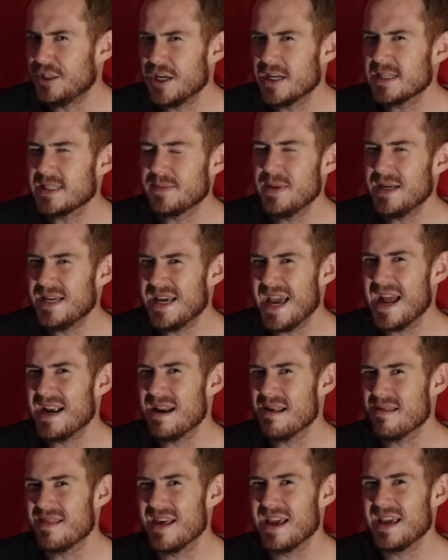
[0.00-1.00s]
just began
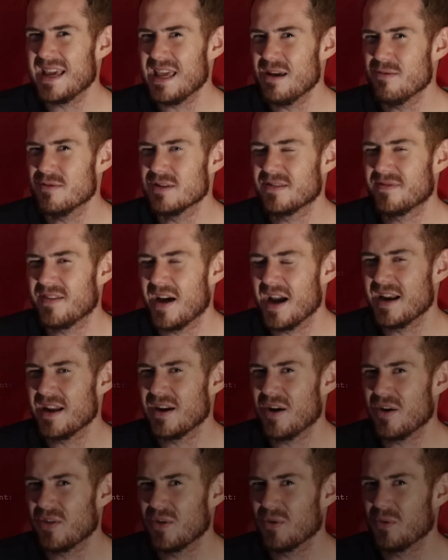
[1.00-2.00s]
to think he was
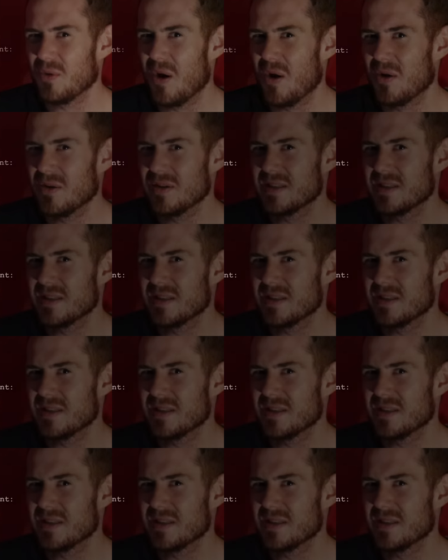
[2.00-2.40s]
fighting on the wrong